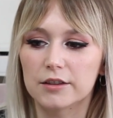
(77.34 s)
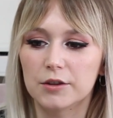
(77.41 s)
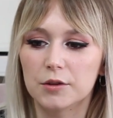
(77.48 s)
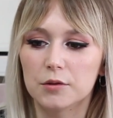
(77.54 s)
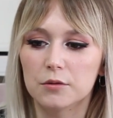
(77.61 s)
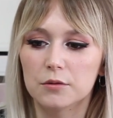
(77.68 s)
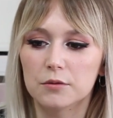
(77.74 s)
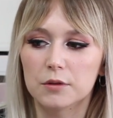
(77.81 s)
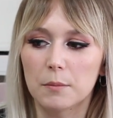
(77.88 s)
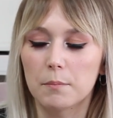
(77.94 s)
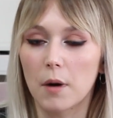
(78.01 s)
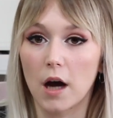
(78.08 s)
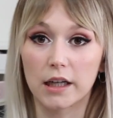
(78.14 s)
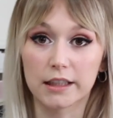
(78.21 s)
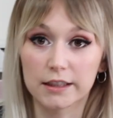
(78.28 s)
use
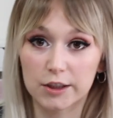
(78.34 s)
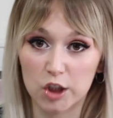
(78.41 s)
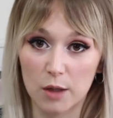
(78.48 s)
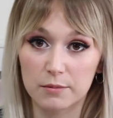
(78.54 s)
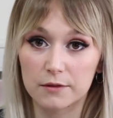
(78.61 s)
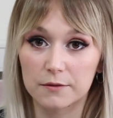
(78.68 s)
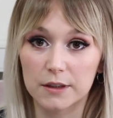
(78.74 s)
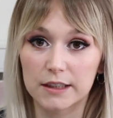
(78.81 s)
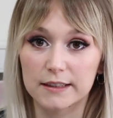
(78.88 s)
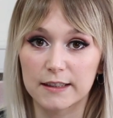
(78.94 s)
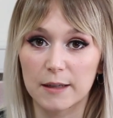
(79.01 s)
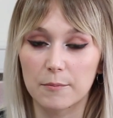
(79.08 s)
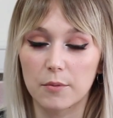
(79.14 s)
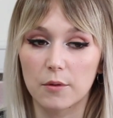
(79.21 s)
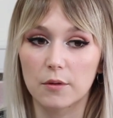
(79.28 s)
body scrubs, for
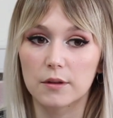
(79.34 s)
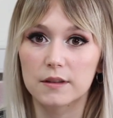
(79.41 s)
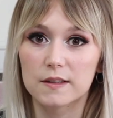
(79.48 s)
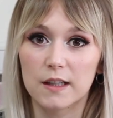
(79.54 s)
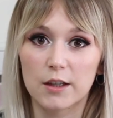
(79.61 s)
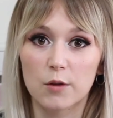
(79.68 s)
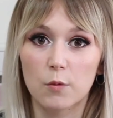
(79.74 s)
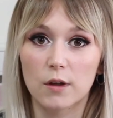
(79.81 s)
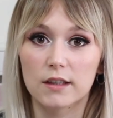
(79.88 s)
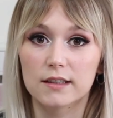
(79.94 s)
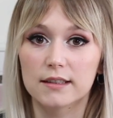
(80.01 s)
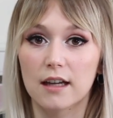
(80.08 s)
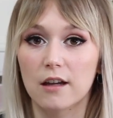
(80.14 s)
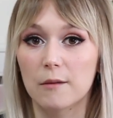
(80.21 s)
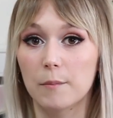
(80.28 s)
example. Say you want to
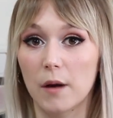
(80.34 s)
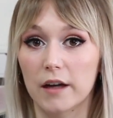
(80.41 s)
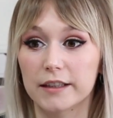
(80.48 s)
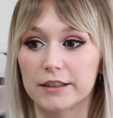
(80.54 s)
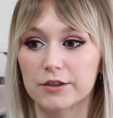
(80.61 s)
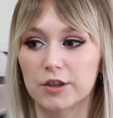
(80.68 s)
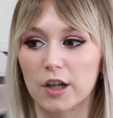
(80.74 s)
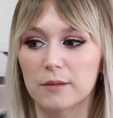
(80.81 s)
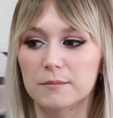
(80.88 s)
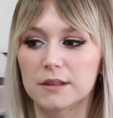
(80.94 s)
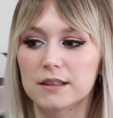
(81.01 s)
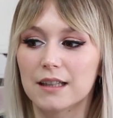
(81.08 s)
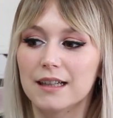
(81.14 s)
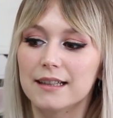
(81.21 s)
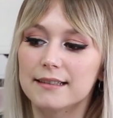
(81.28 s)
sell body
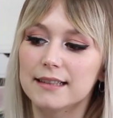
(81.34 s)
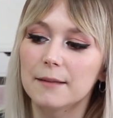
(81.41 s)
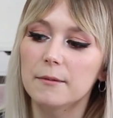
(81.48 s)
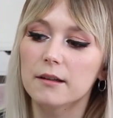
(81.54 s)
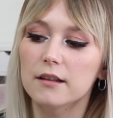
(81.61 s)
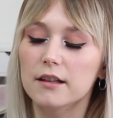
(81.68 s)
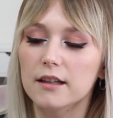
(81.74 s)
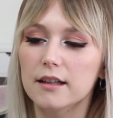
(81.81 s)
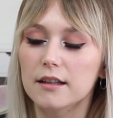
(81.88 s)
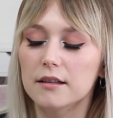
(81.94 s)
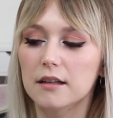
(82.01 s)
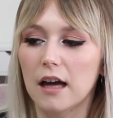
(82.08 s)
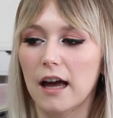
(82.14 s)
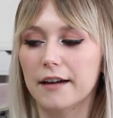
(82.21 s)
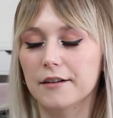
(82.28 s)
scrubs.
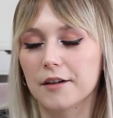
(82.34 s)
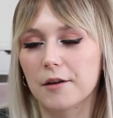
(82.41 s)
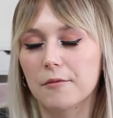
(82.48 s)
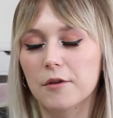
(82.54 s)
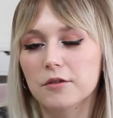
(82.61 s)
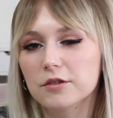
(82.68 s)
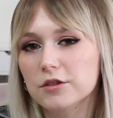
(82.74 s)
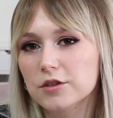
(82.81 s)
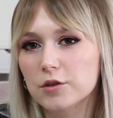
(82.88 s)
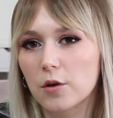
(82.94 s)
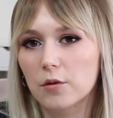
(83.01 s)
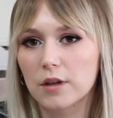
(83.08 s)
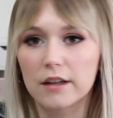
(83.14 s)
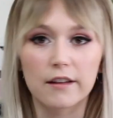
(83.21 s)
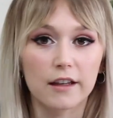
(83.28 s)
Typically, I don't know, those are
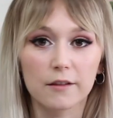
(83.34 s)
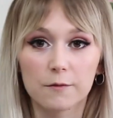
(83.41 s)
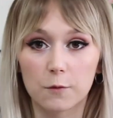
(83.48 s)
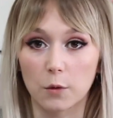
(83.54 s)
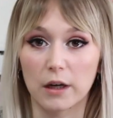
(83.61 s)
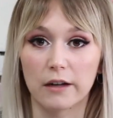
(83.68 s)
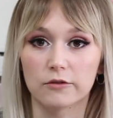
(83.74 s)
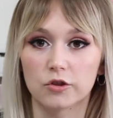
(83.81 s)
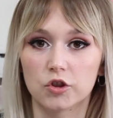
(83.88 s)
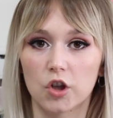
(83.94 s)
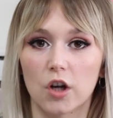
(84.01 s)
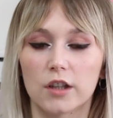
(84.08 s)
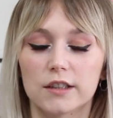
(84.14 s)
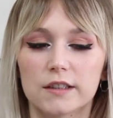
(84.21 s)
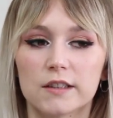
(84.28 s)
sold in like 4-ounce
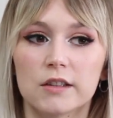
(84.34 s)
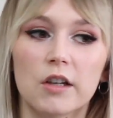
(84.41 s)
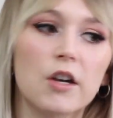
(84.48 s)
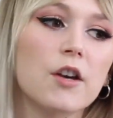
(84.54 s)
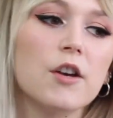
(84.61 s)
jars.